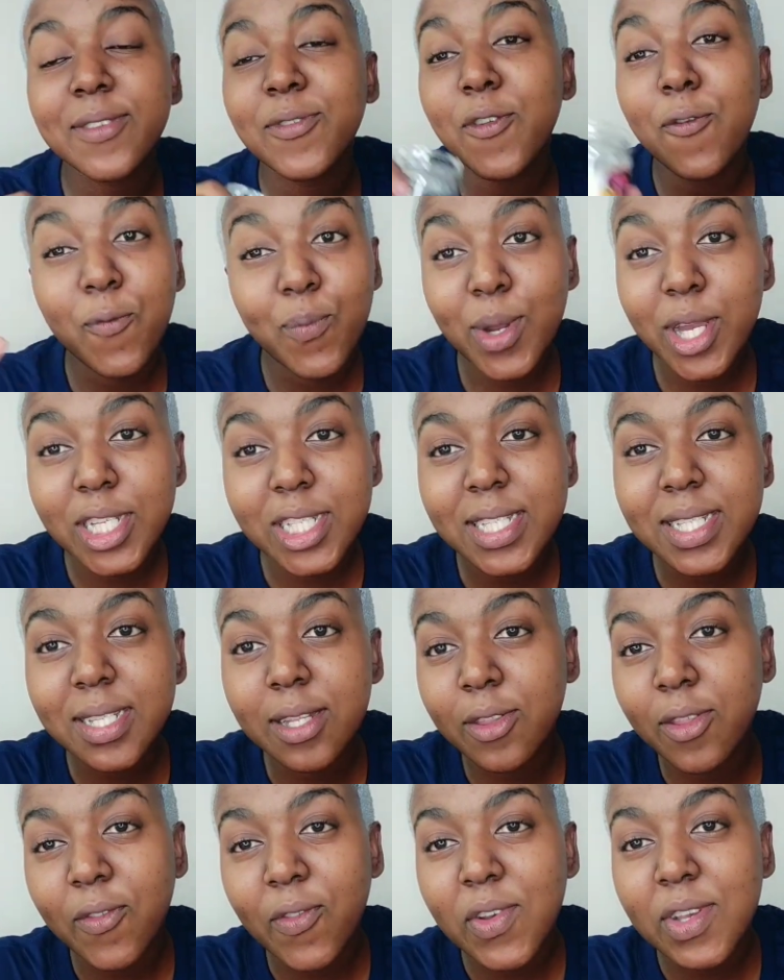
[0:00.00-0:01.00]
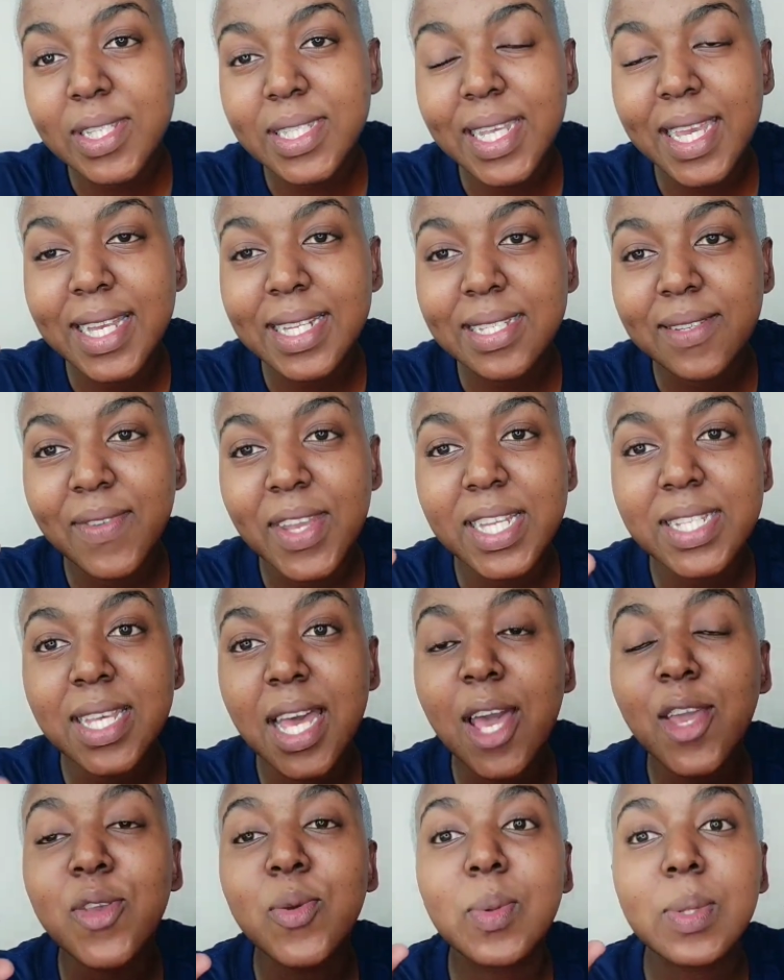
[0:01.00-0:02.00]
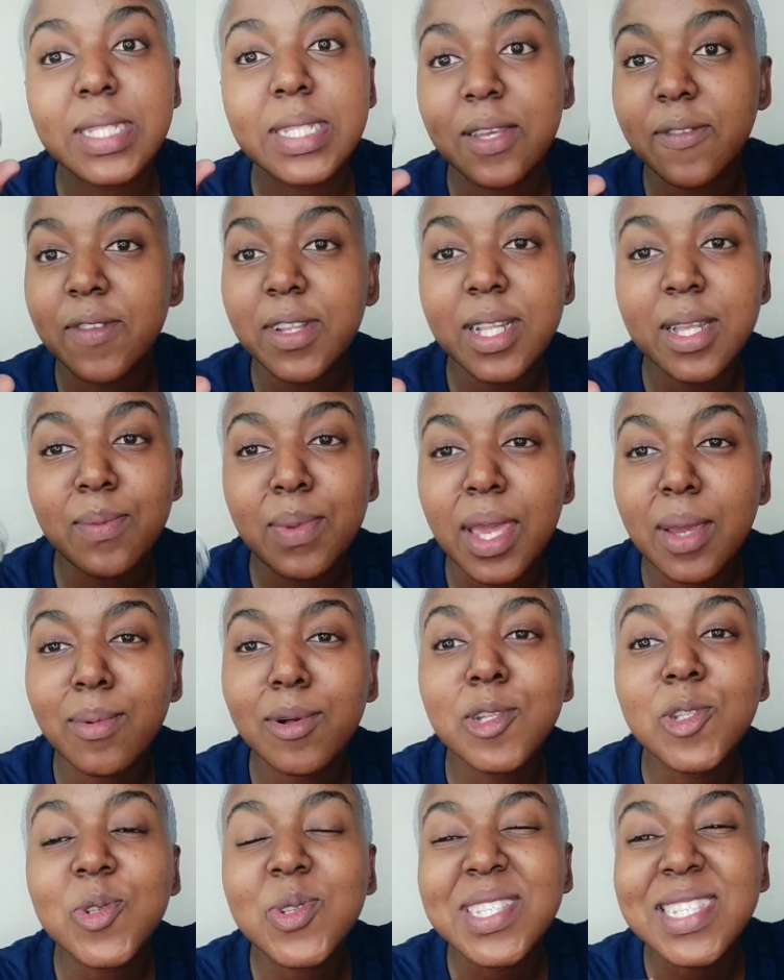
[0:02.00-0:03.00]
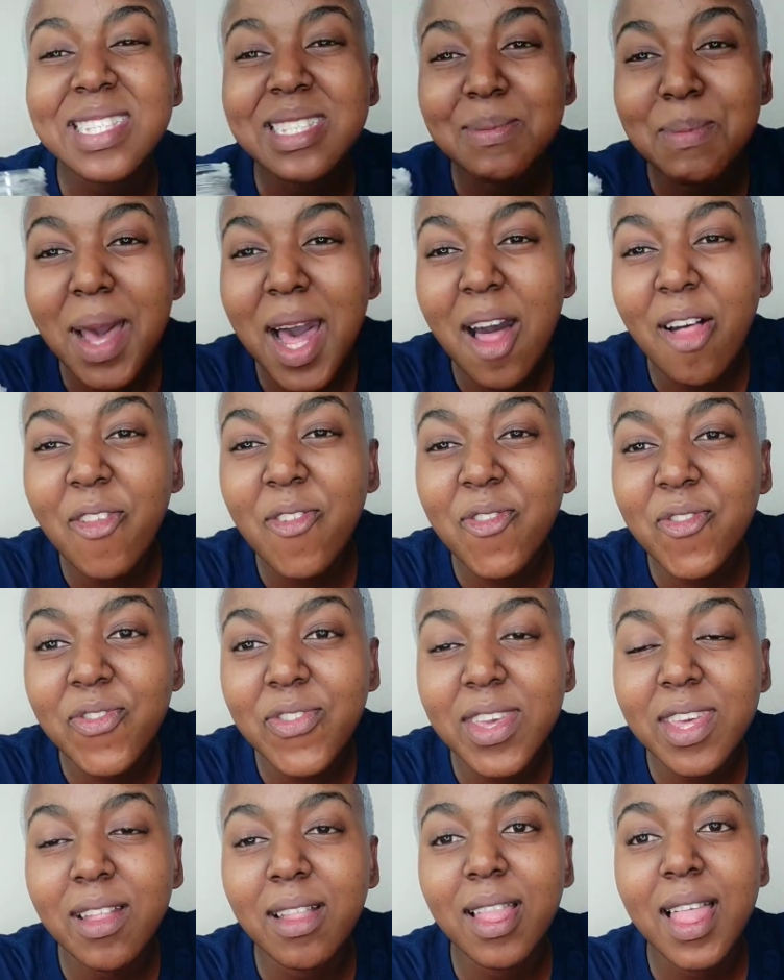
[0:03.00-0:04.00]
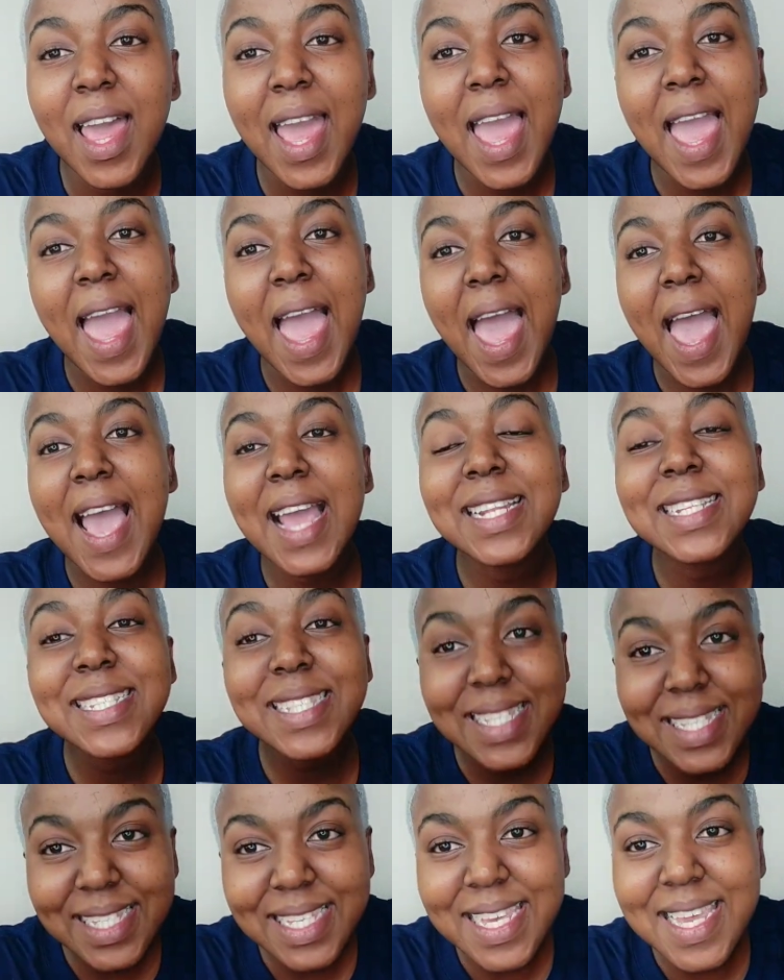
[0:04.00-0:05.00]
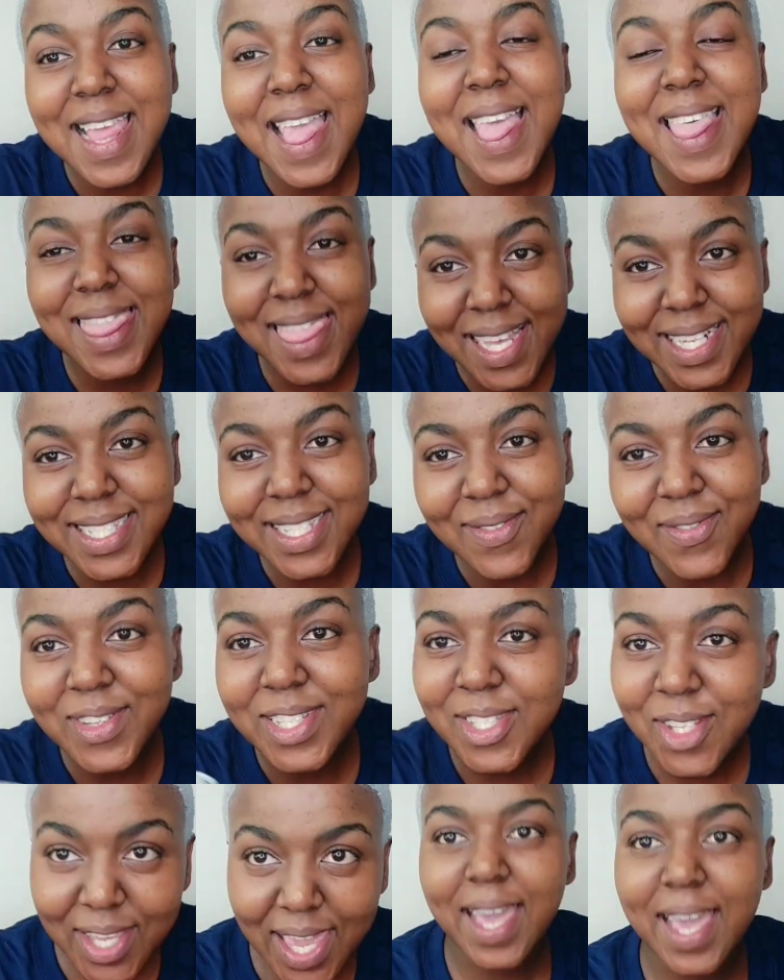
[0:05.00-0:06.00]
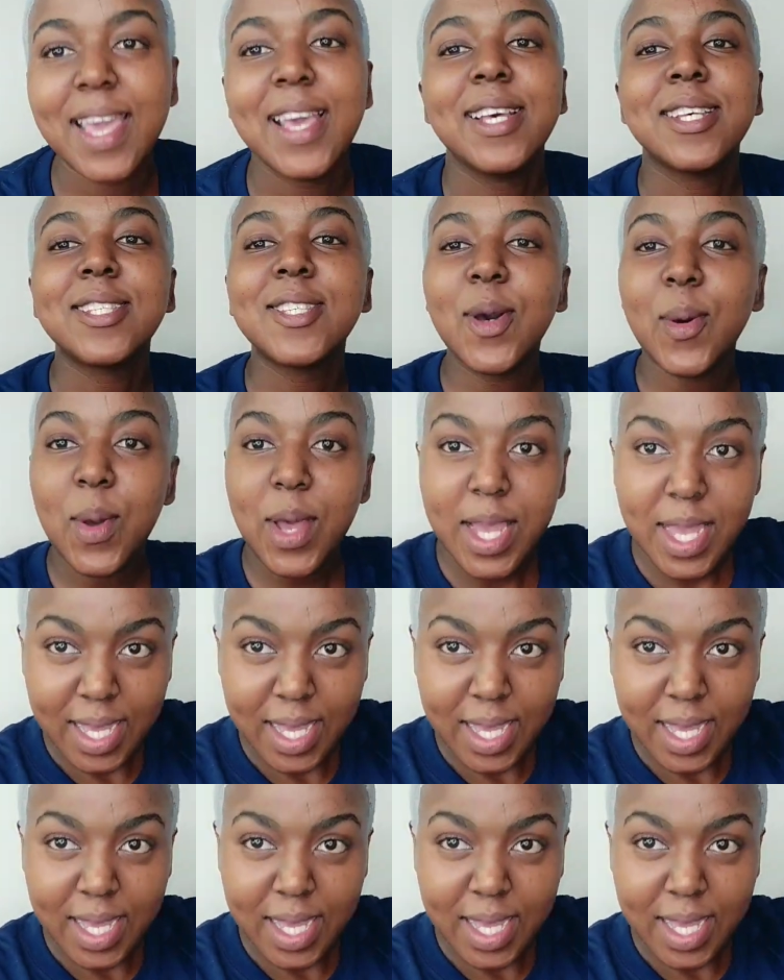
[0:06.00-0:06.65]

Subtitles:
If you've purchased the first activator, you will definitely be able to smell, feel, and see the difference. Okay, so